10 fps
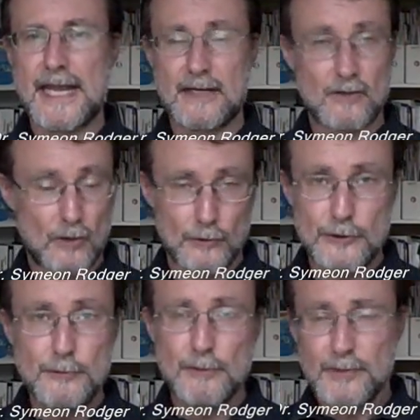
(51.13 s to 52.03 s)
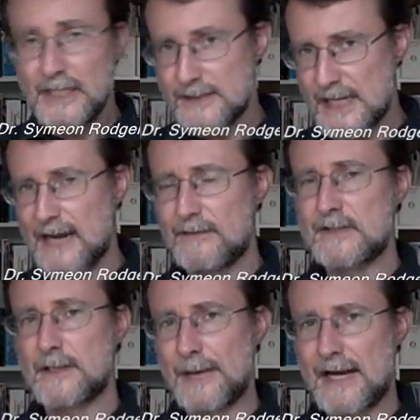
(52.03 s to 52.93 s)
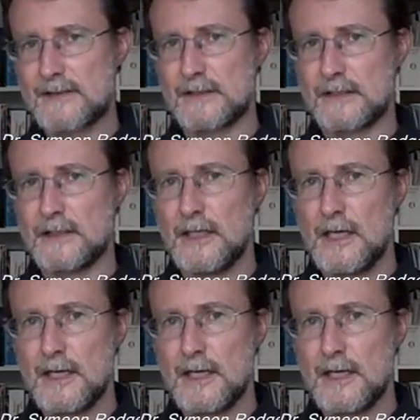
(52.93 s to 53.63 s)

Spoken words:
And all human beings have this capacity.